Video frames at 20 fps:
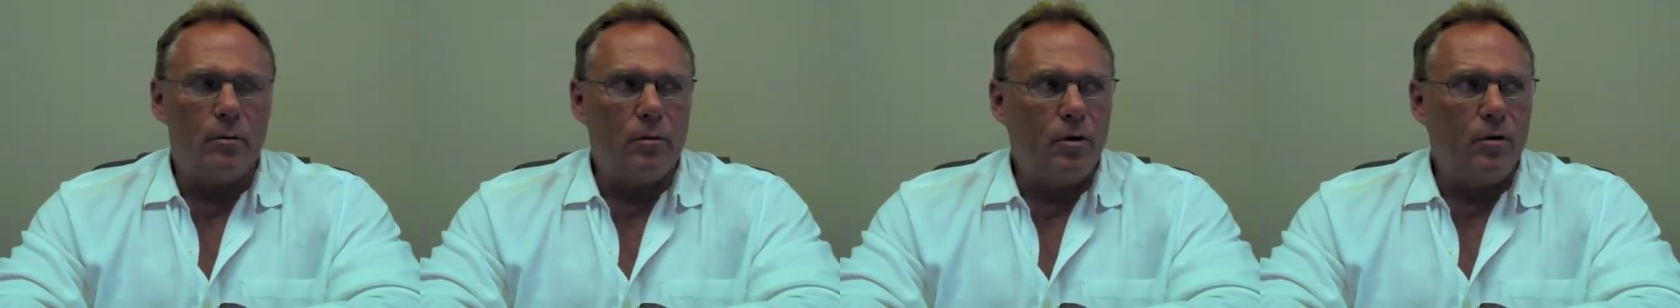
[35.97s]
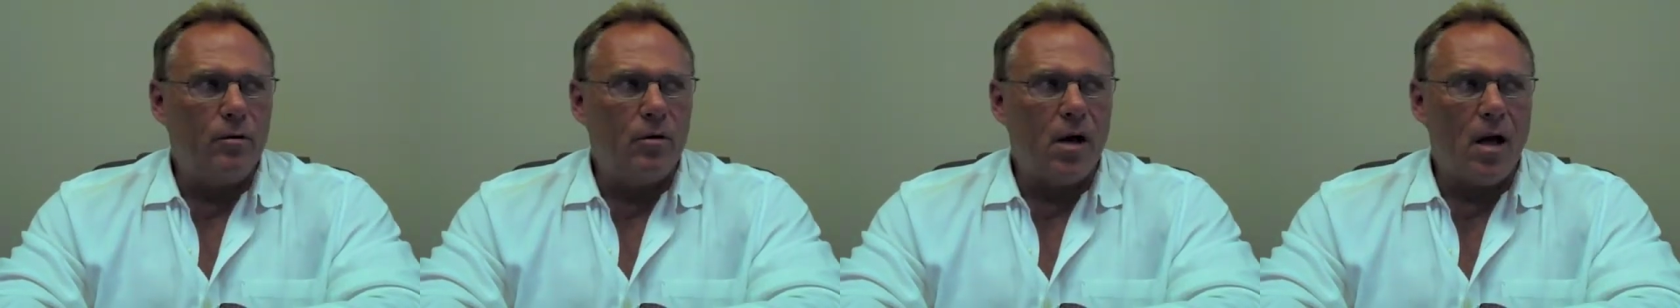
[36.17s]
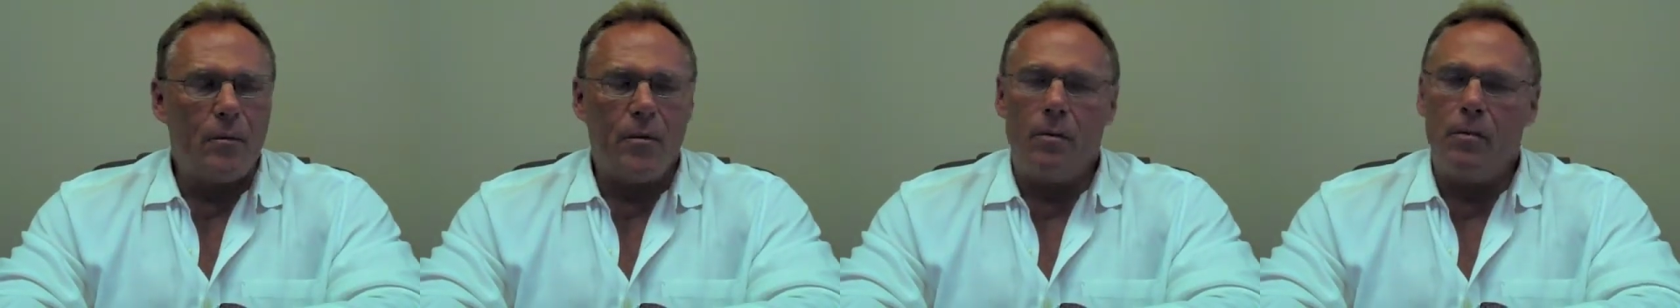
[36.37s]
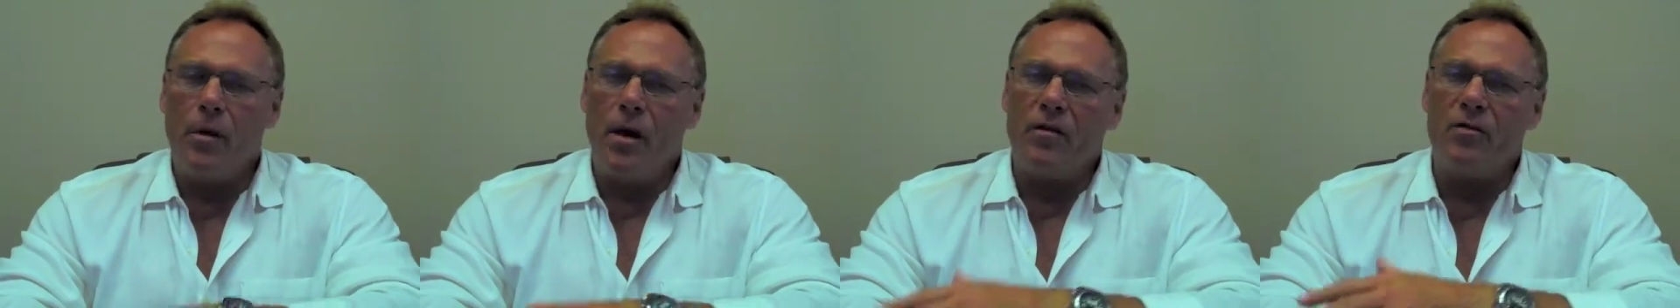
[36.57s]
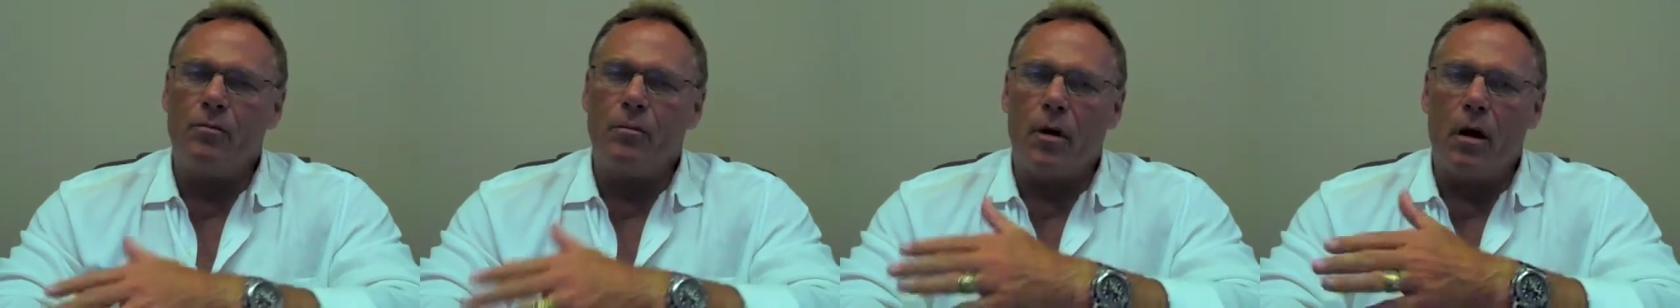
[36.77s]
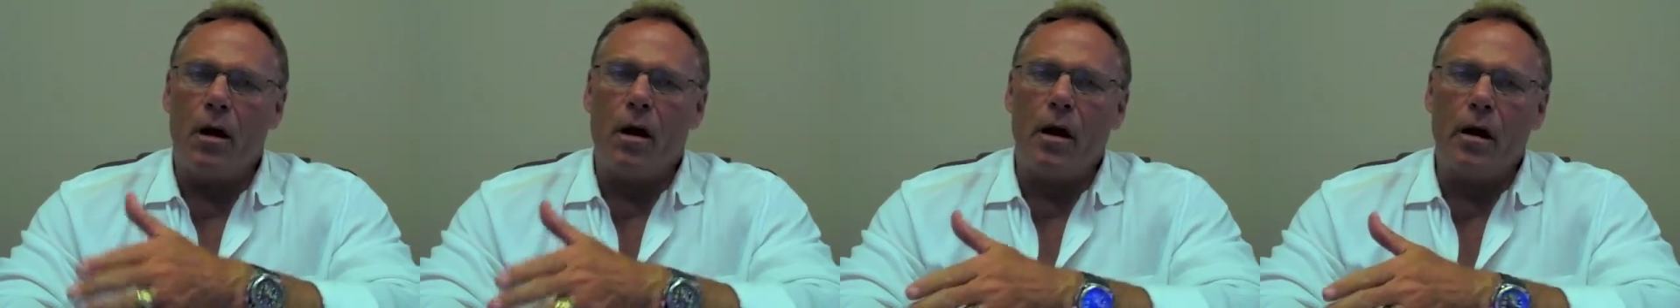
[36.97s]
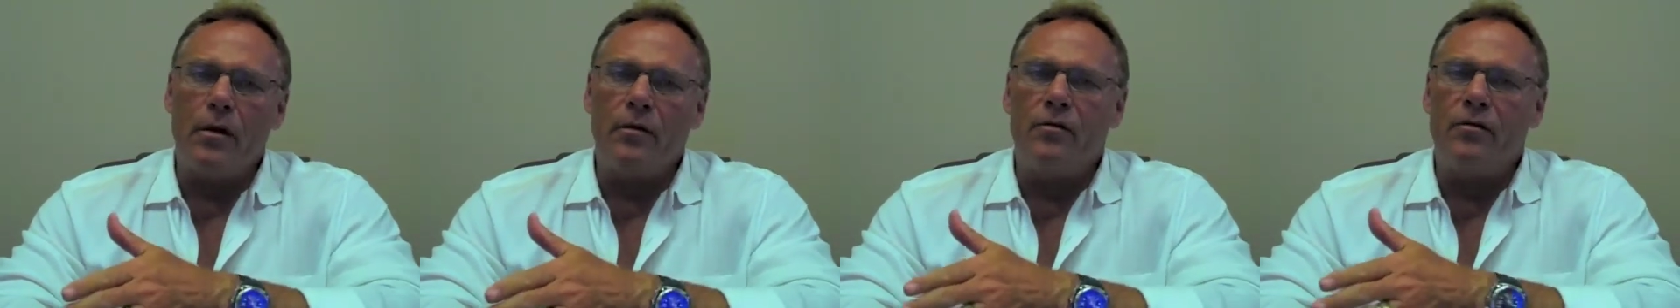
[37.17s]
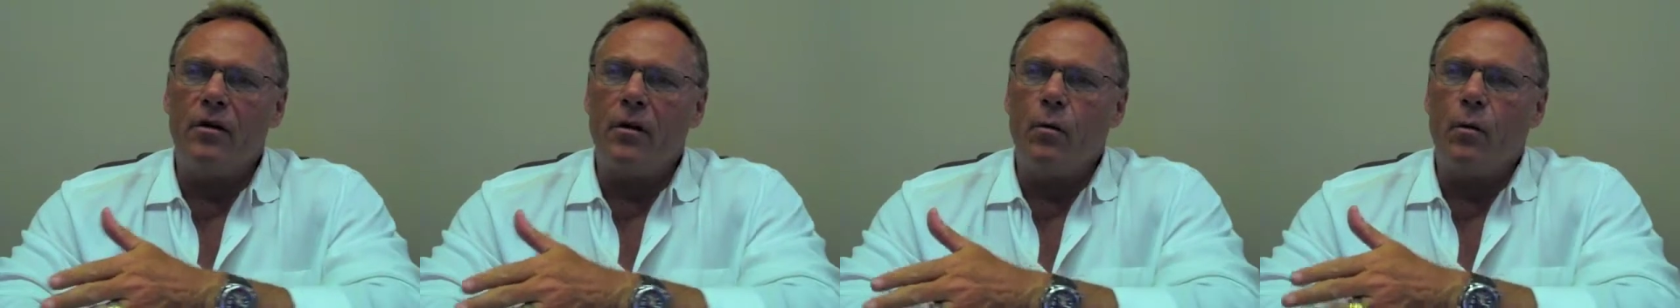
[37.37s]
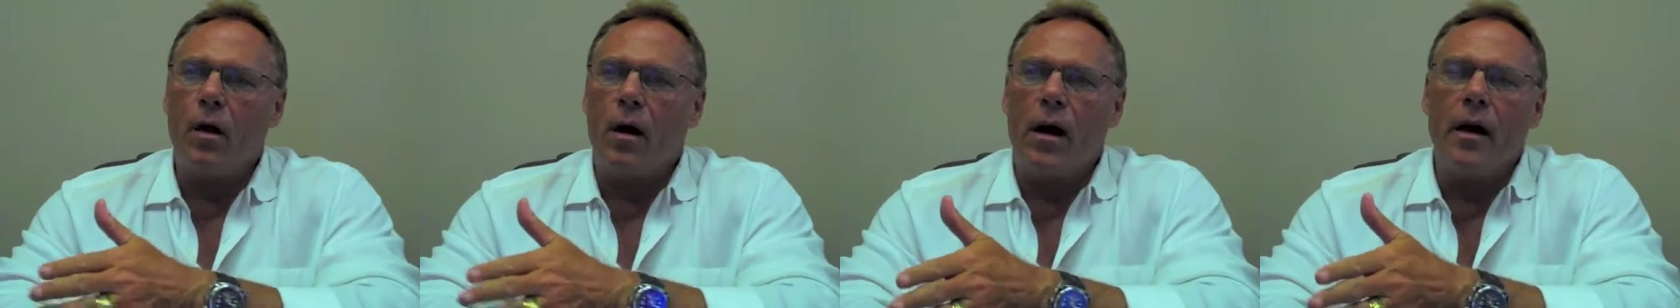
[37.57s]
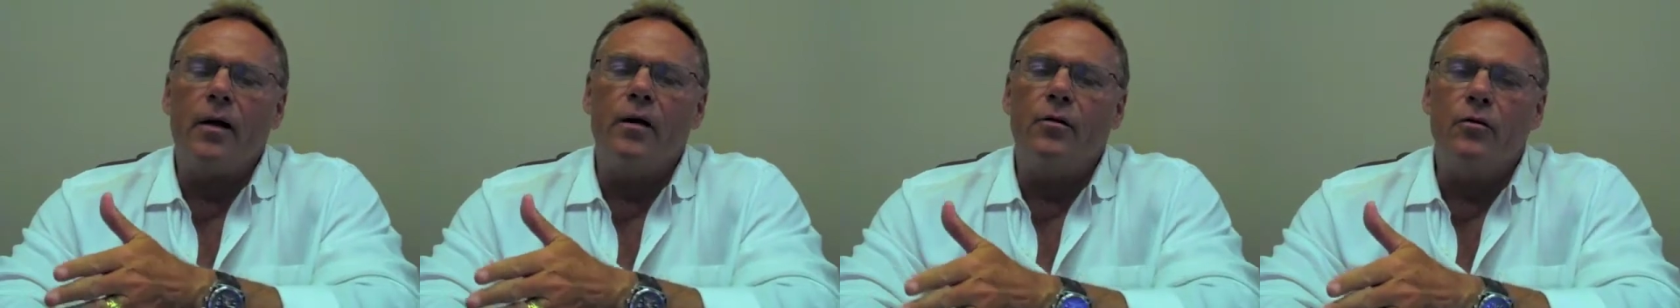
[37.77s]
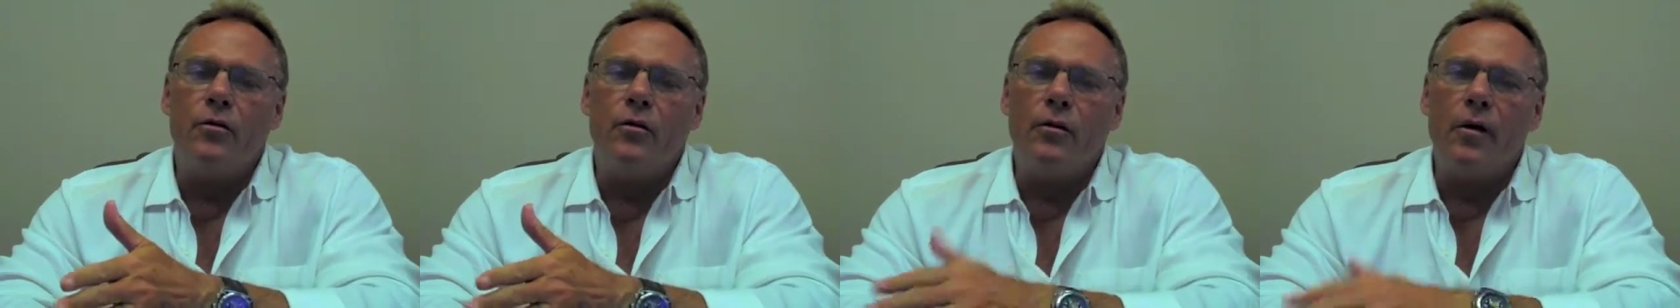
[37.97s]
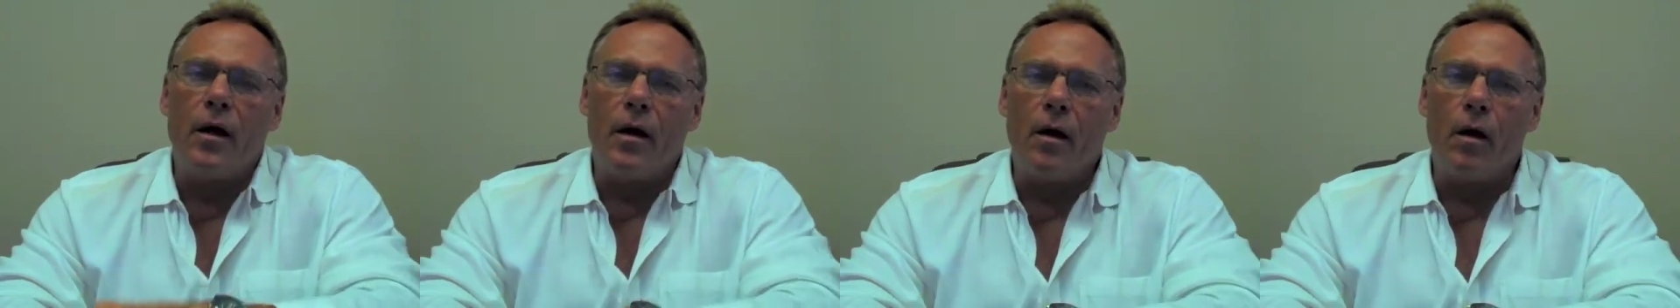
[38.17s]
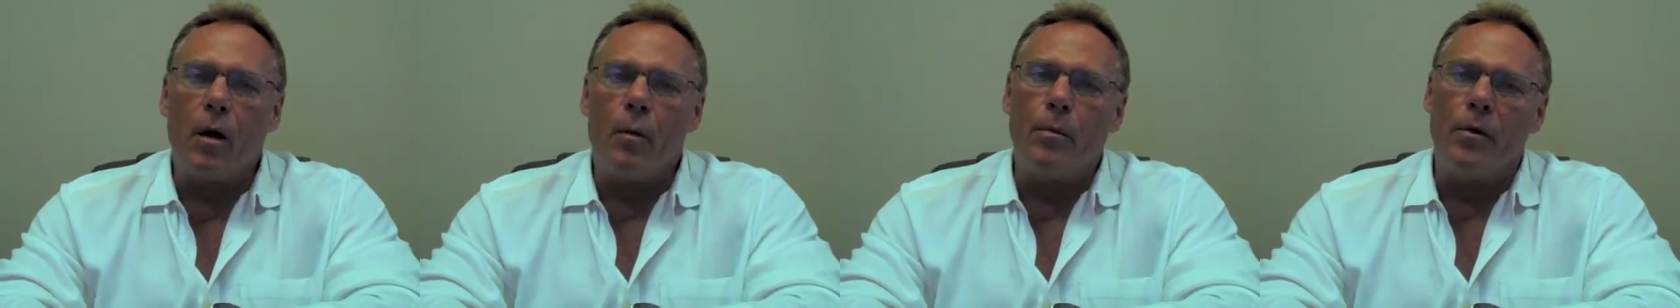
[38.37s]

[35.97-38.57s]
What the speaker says: Blue Diamond Med Spa and see what I could do to help.